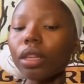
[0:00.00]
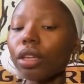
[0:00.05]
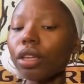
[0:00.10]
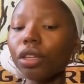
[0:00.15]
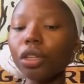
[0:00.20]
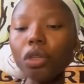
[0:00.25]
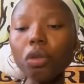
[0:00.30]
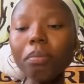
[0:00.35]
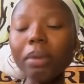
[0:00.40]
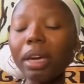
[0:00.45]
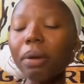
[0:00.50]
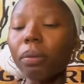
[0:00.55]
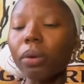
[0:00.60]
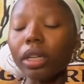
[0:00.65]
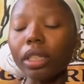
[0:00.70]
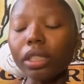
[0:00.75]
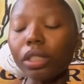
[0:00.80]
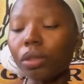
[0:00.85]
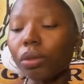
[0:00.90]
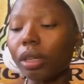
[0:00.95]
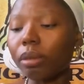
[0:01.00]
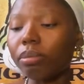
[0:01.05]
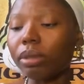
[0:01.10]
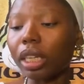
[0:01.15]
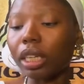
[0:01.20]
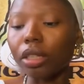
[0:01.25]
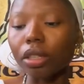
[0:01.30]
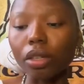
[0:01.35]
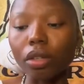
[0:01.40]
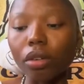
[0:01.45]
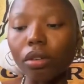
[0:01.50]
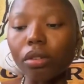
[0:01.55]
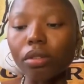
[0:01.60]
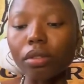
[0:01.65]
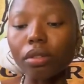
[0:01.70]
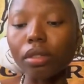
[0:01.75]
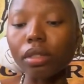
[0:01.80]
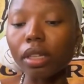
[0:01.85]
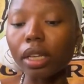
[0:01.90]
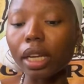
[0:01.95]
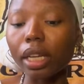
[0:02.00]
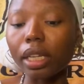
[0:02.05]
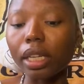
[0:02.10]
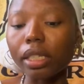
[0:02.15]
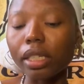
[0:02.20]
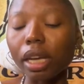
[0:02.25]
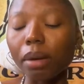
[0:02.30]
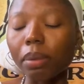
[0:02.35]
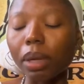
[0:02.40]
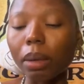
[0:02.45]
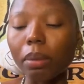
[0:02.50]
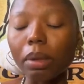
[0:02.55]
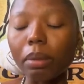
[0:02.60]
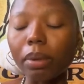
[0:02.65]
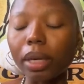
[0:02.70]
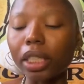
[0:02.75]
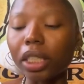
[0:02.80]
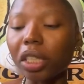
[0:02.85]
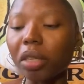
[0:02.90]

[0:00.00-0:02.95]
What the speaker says: You may want to update your goals in this upcoming month.